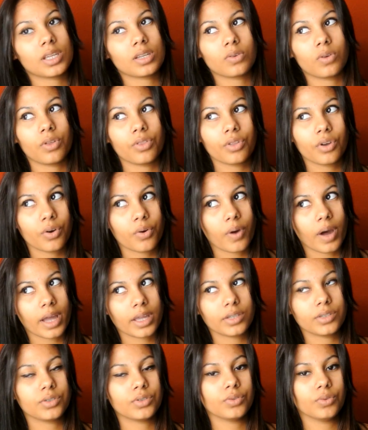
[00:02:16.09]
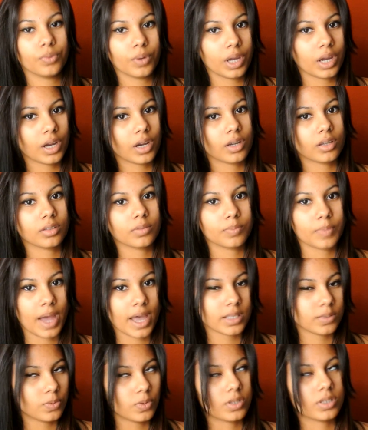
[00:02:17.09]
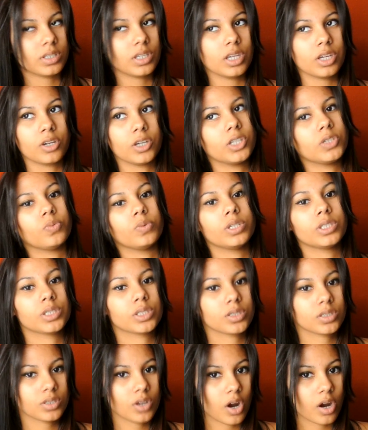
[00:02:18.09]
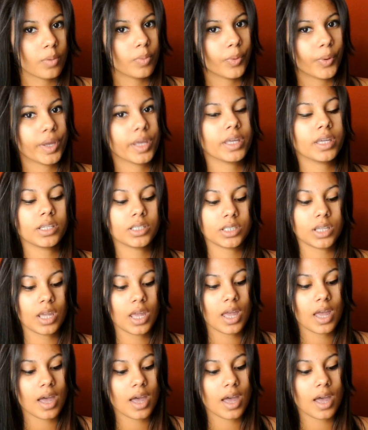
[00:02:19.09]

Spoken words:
And although I do wear basketball sneakers, which are boyish,